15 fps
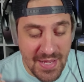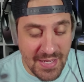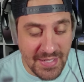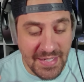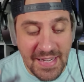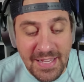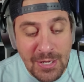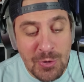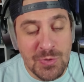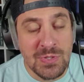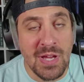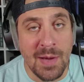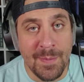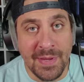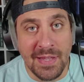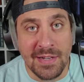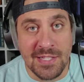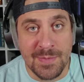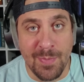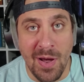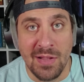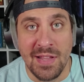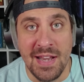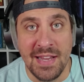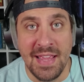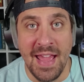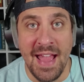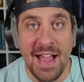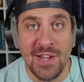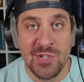Nico's coming in a spotlight
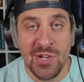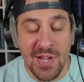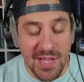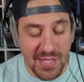cache.